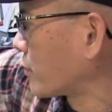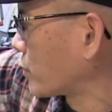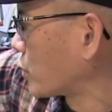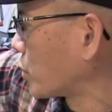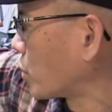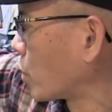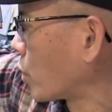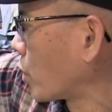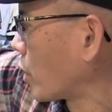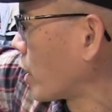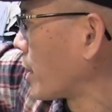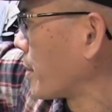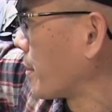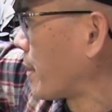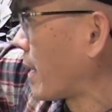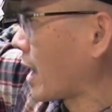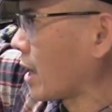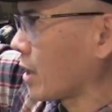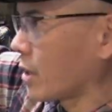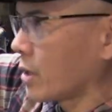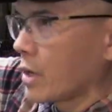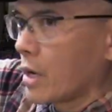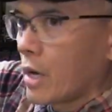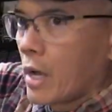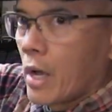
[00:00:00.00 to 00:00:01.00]
have to worry
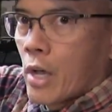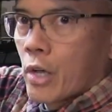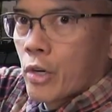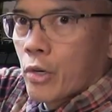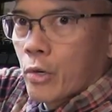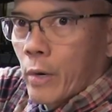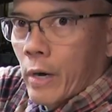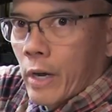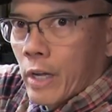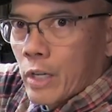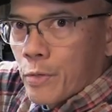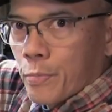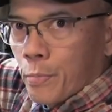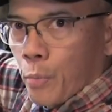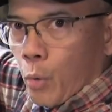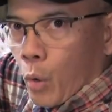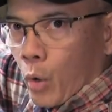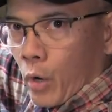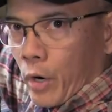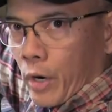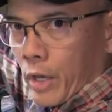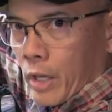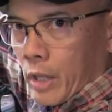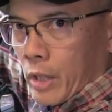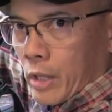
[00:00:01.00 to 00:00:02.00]
about
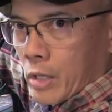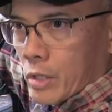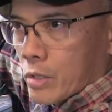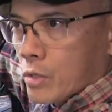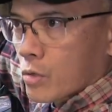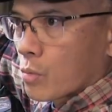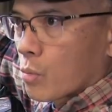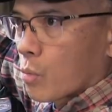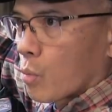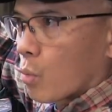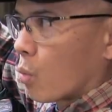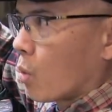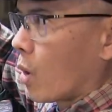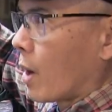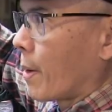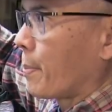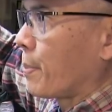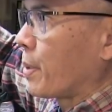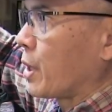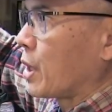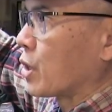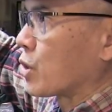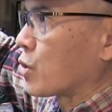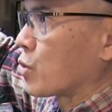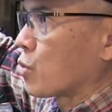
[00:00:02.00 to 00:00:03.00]
transporting this
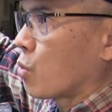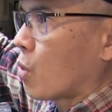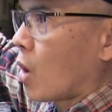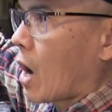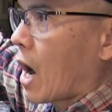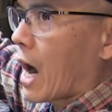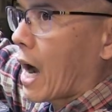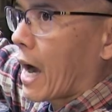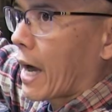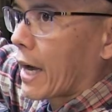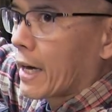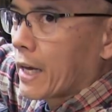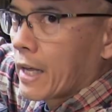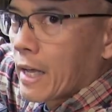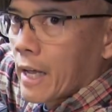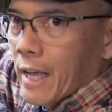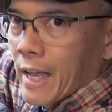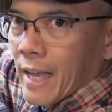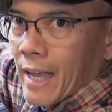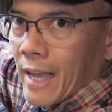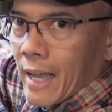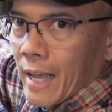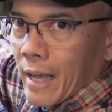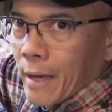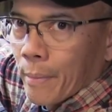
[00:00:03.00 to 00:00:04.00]
one-piece rod
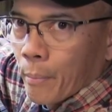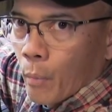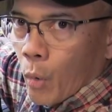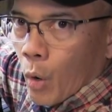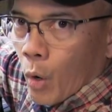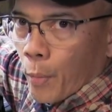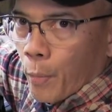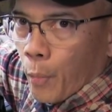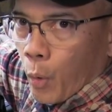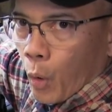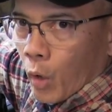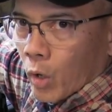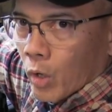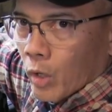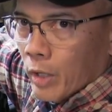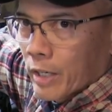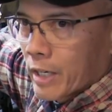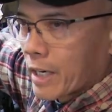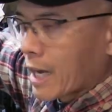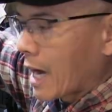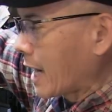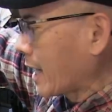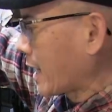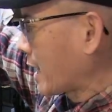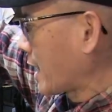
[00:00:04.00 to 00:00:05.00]
and, more importantly,
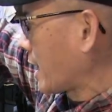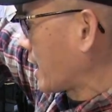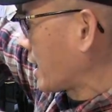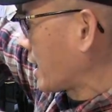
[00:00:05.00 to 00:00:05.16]
not